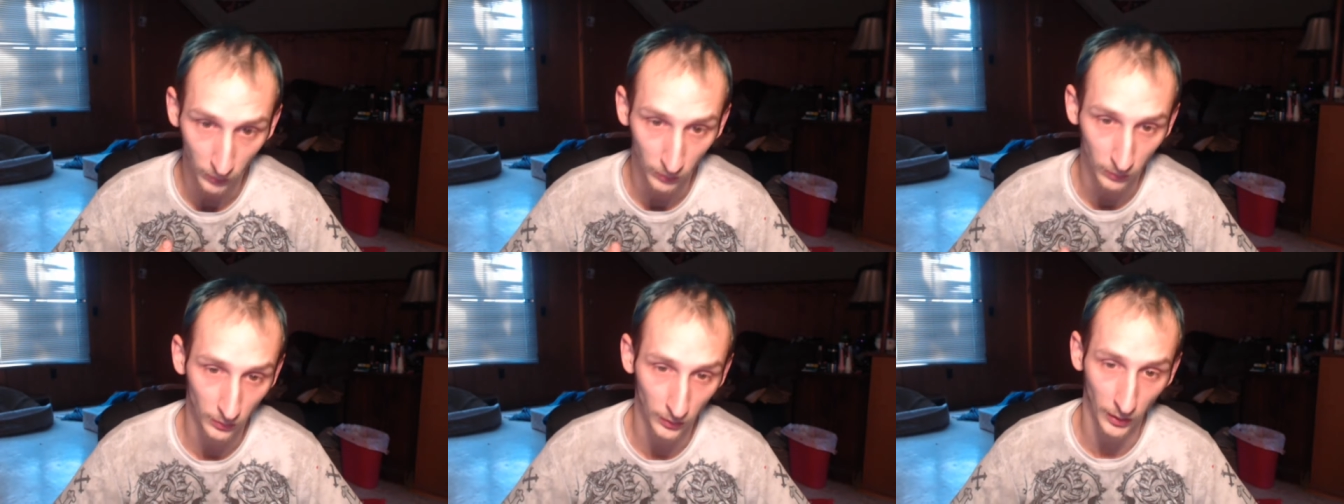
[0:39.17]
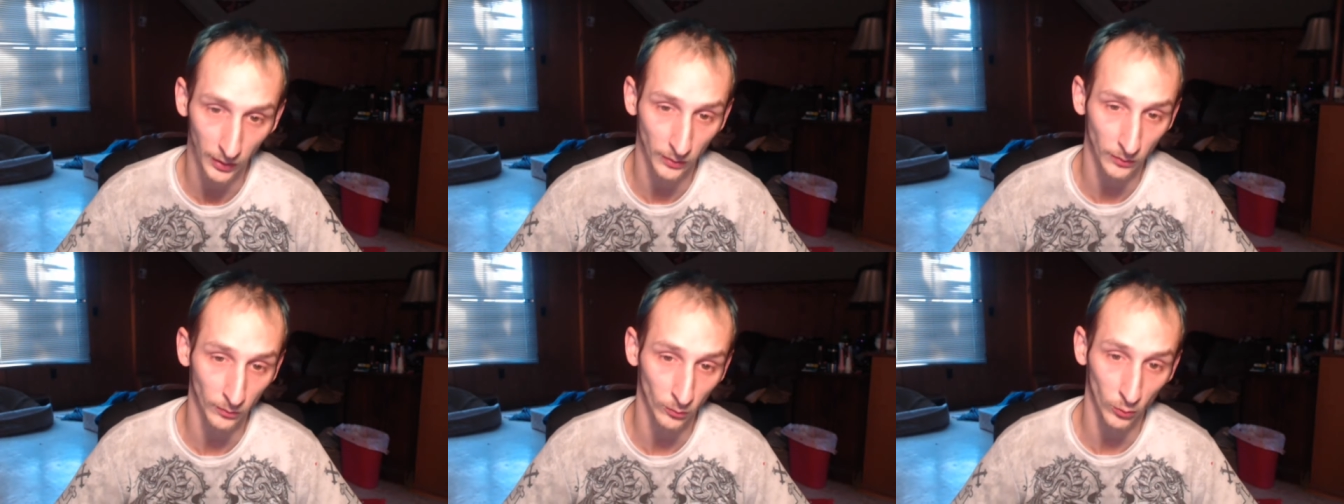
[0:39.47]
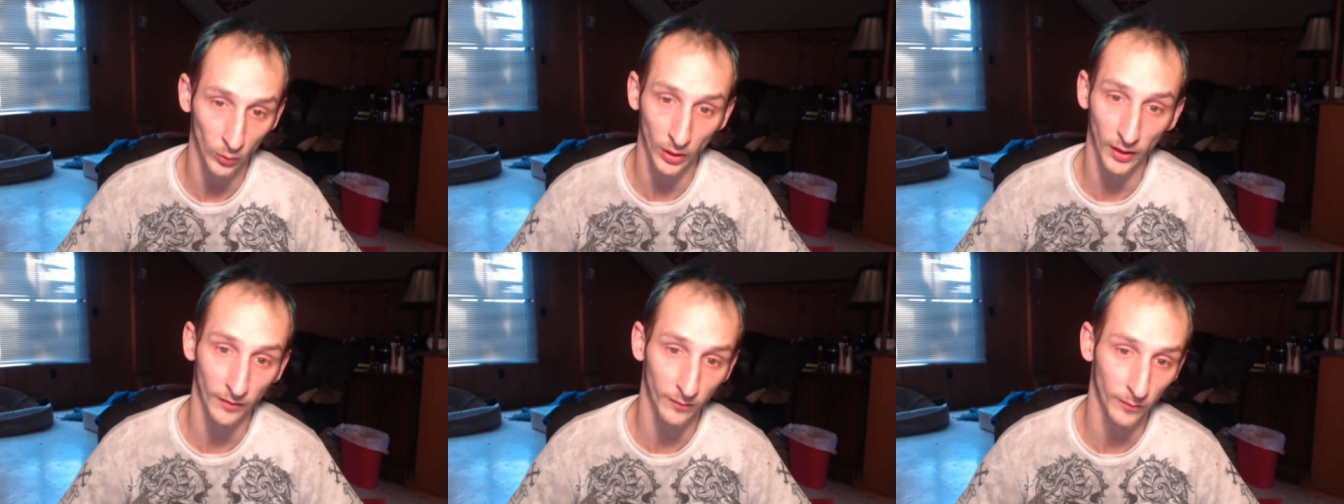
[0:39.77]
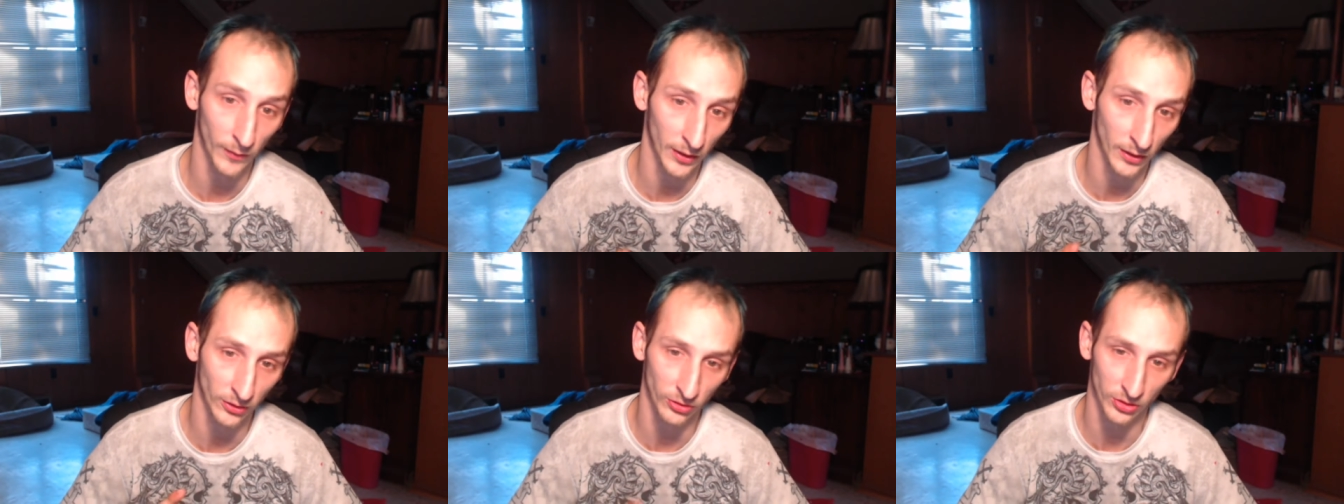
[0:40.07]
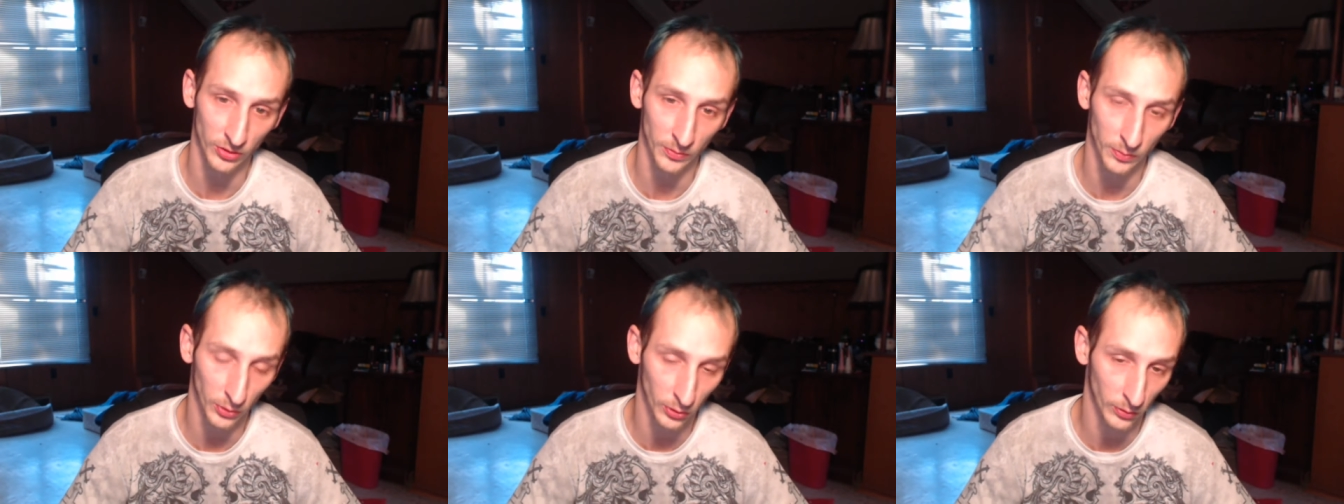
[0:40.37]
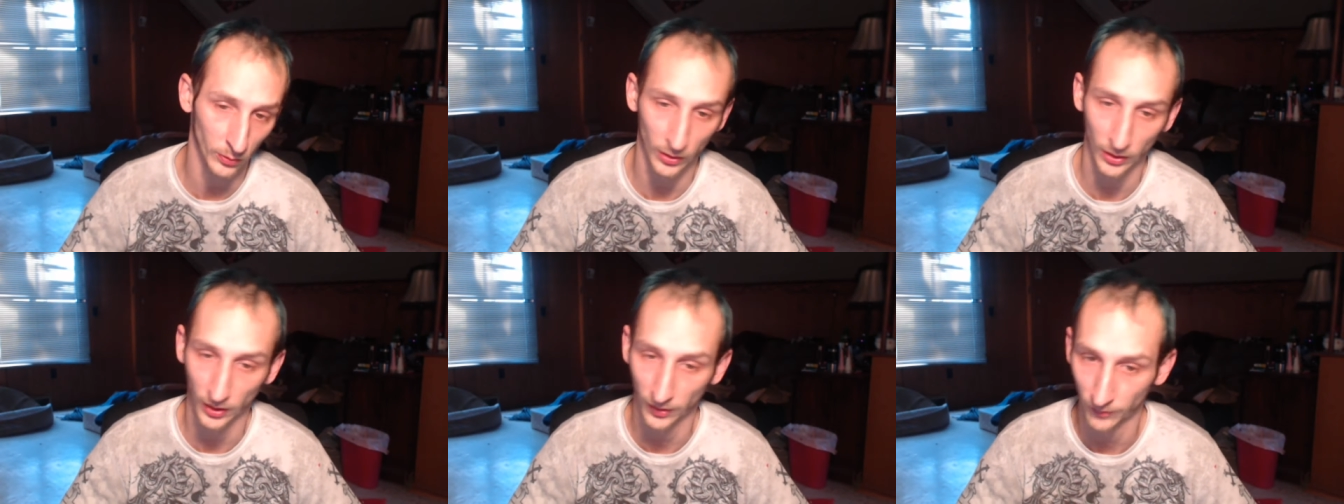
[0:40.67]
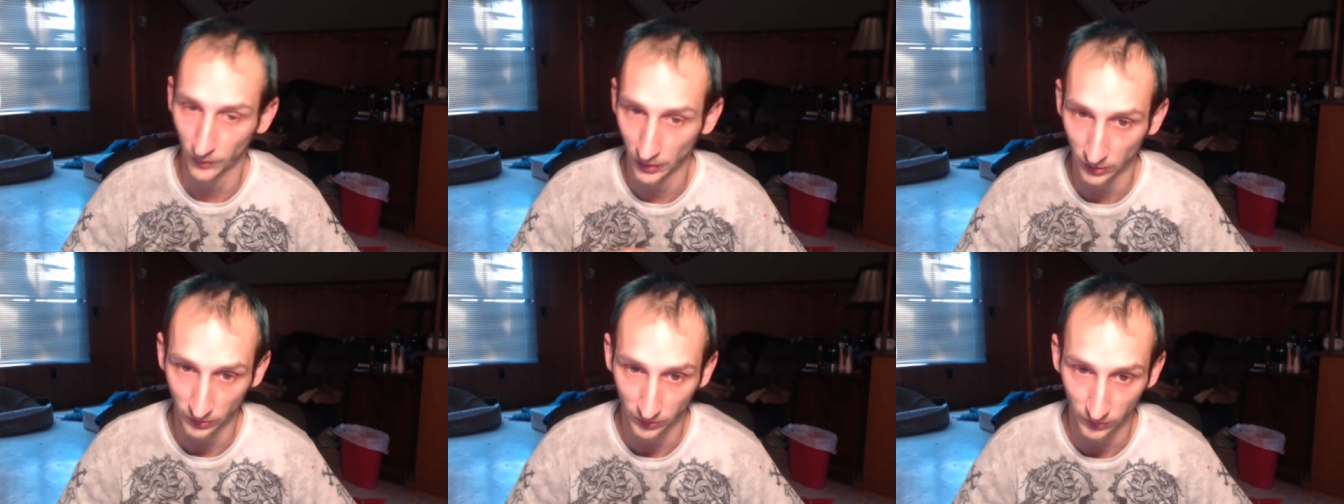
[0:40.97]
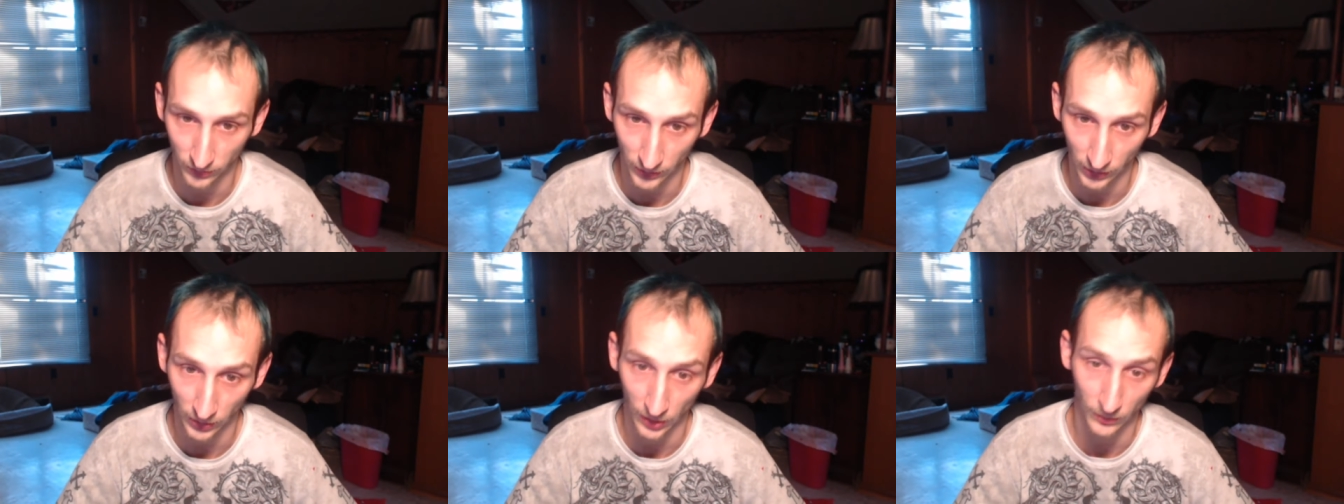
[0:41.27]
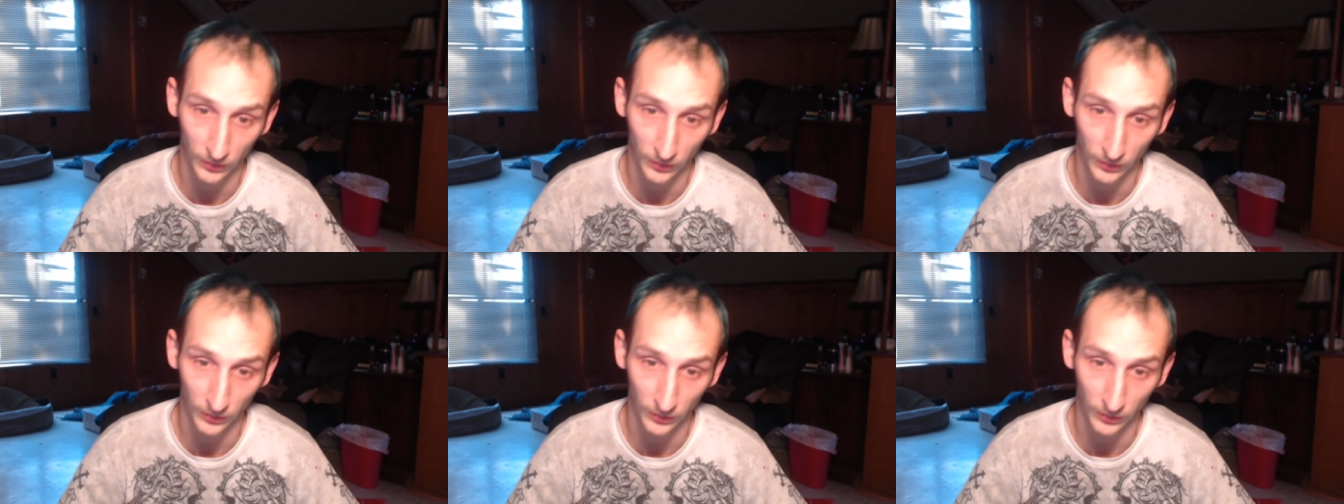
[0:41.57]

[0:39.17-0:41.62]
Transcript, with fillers: and what I've managed to pull and what I've managed to figure